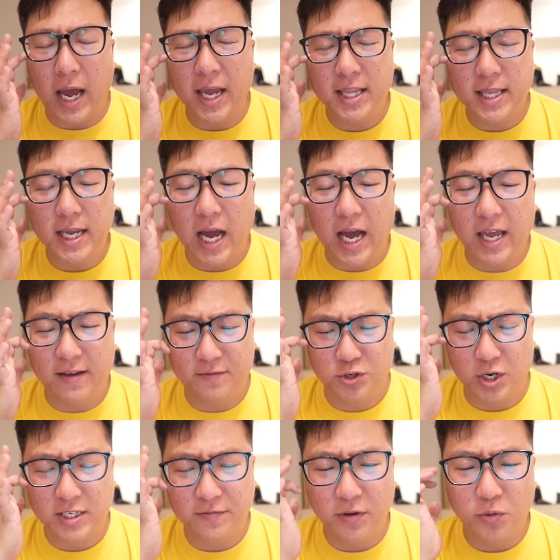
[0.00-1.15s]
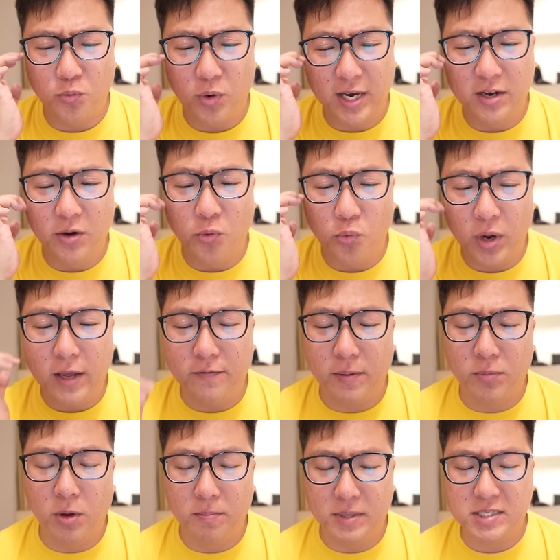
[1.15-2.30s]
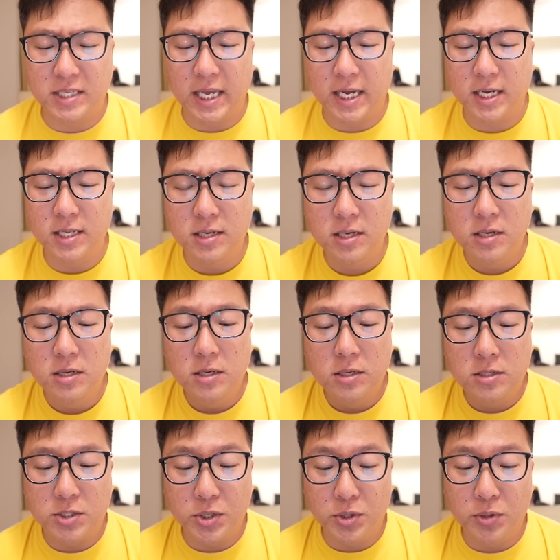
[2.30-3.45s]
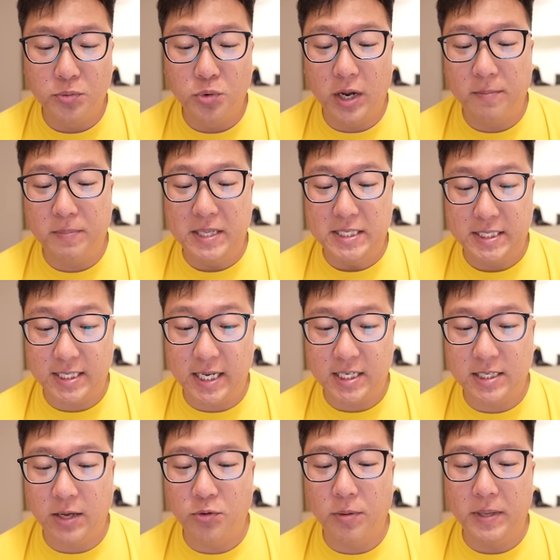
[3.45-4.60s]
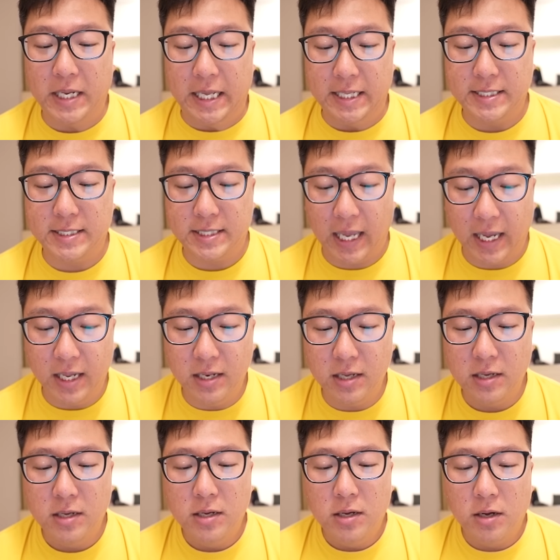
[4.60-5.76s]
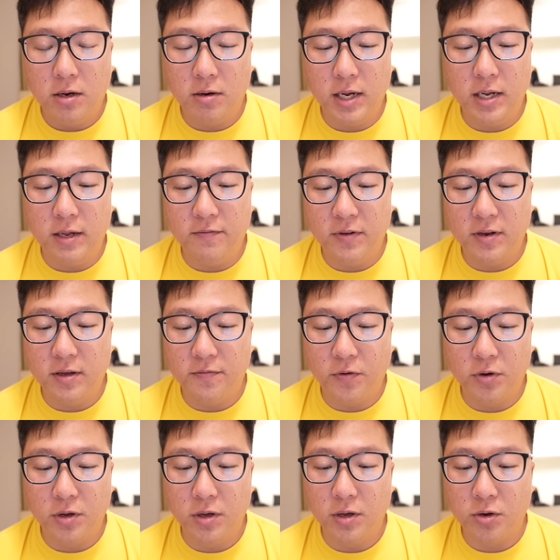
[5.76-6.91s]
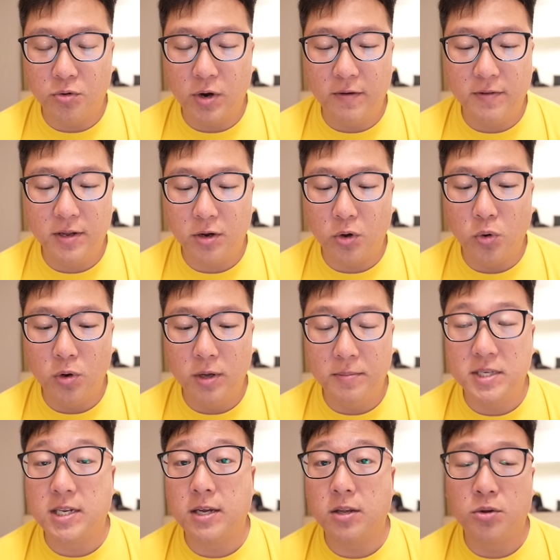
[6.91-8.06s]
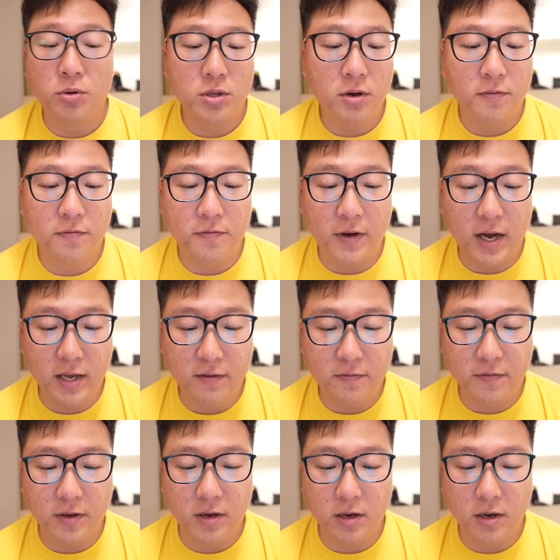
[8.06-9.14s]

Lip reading: I think I have transferred one away if I'm not mistaken, so would have been 6. That would have been insane. Alright, even for the Graveler, the Golem is like total of 5.